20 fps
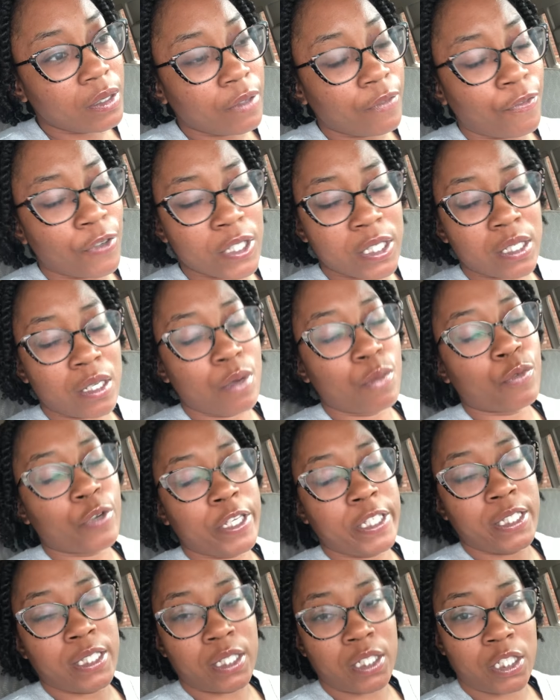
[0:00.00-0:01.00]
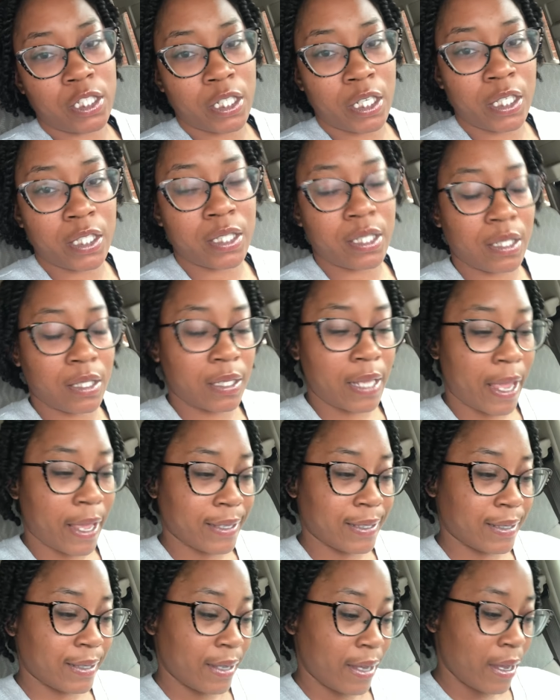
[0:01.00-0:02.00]
for some reason, Genesis has
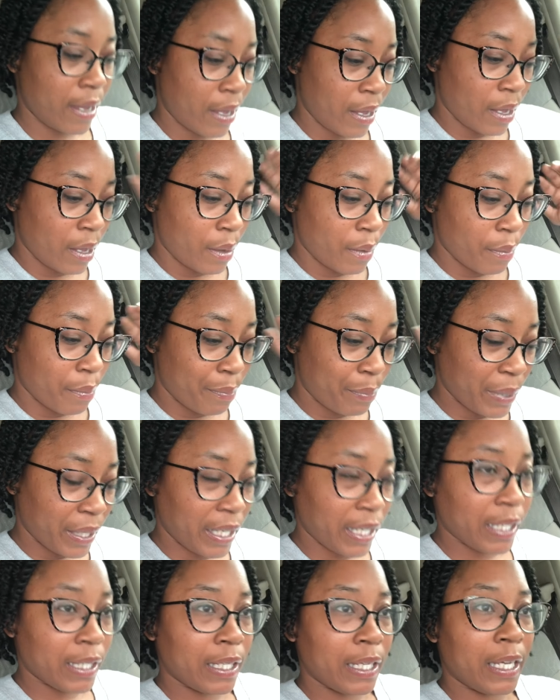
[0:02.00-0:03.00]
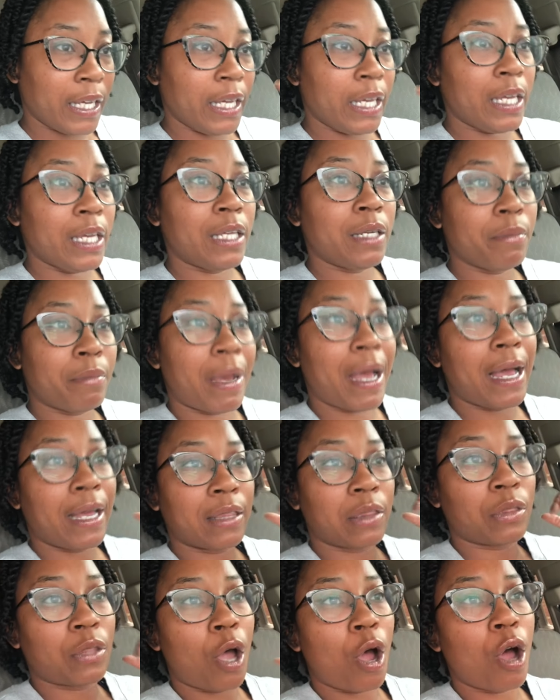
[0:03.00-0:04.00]
been in my
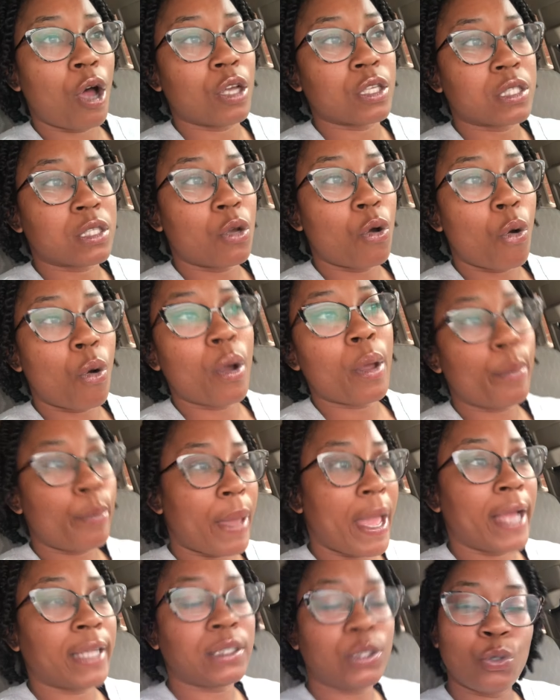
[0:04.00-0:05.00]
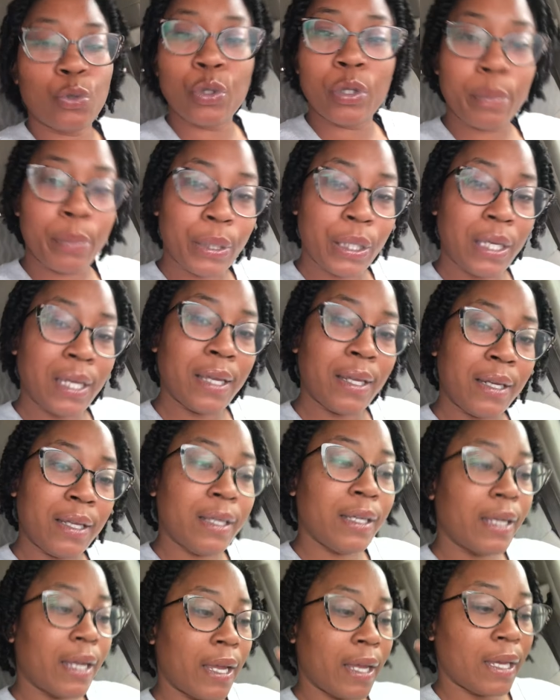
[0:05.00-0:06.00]
thoughts going back to the
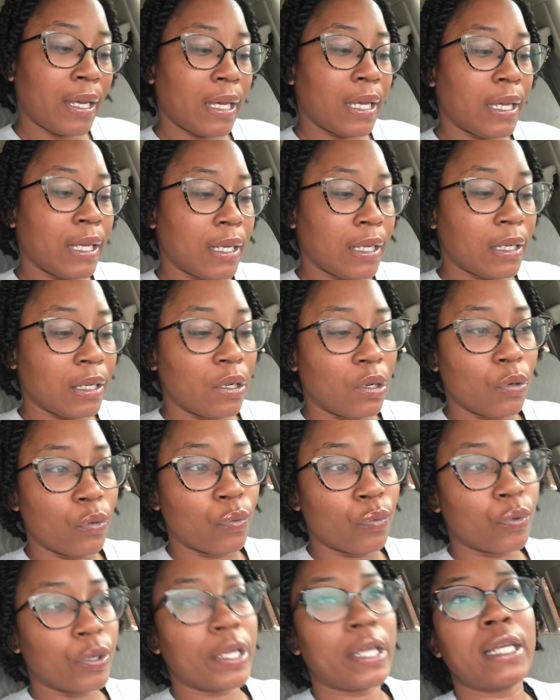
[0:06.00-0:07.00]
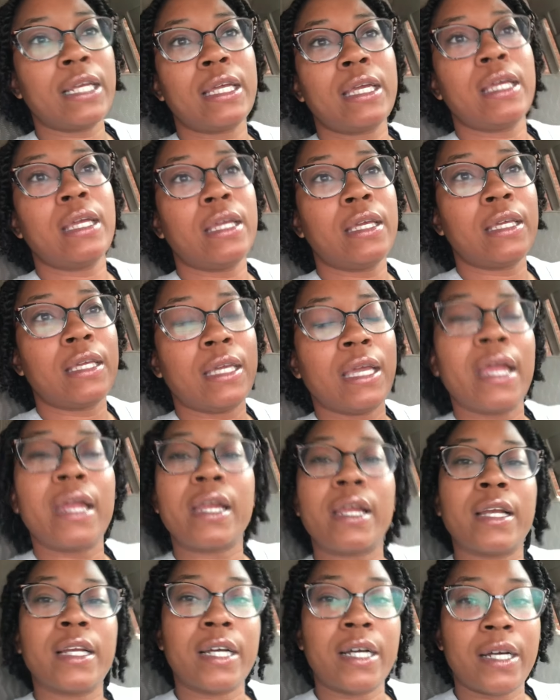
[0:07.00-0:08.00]
beginning and really
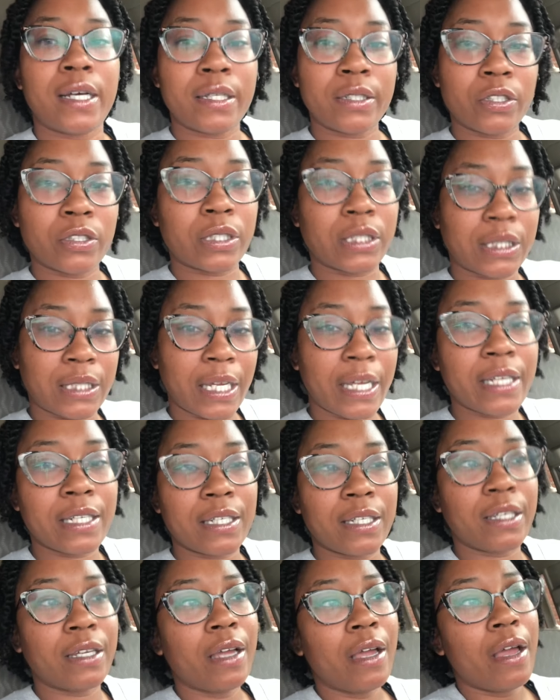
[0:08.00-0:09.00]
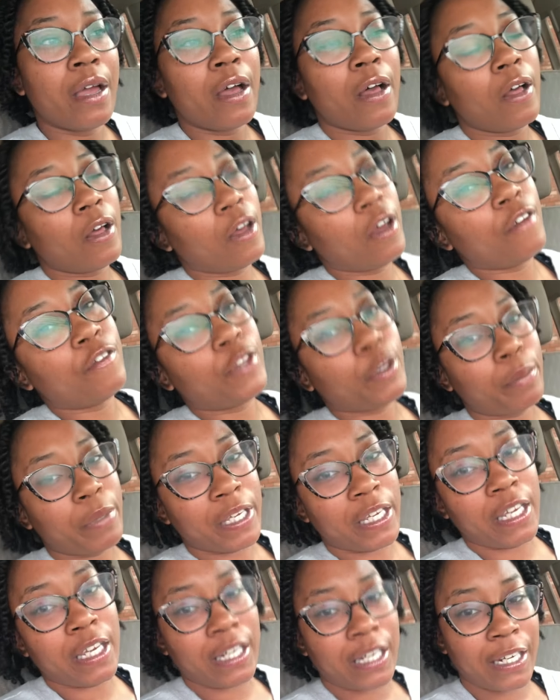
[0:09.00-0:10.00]
getting the understanding of the
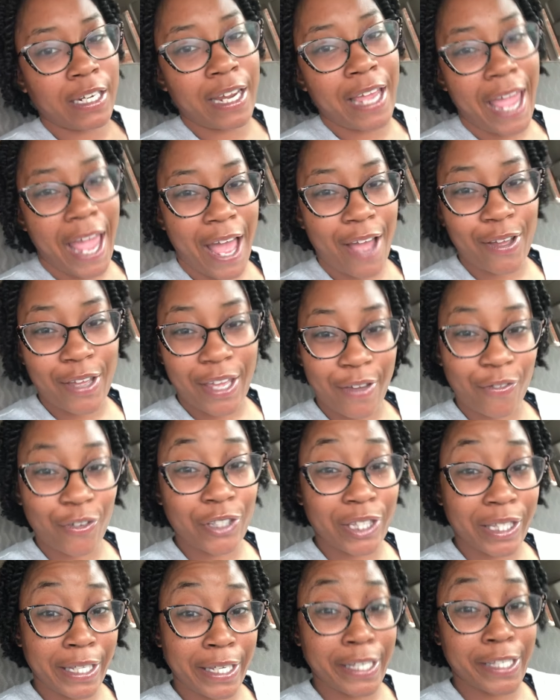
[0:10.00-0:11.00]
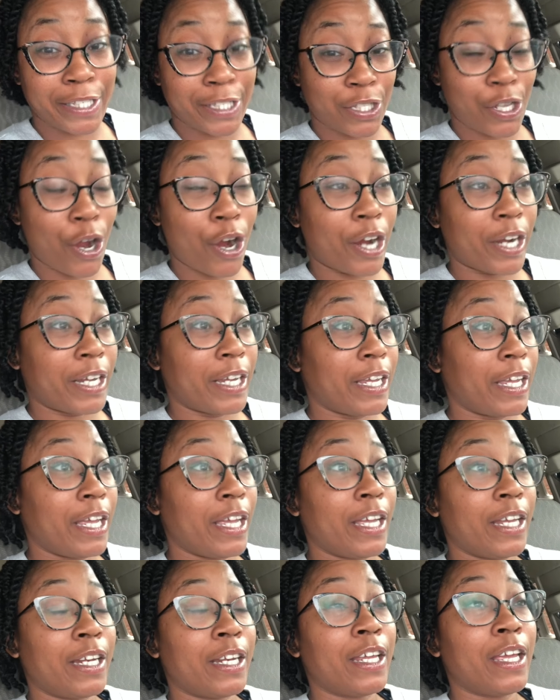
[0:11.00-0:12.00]
beginning and how everything started.
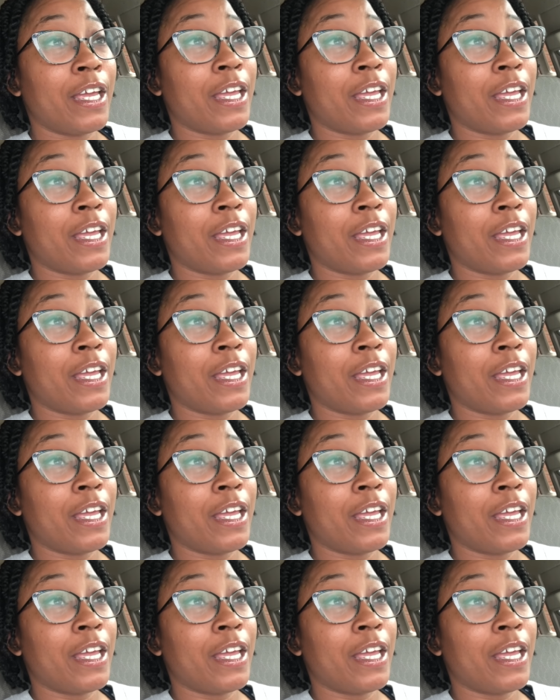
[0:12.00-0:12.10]
And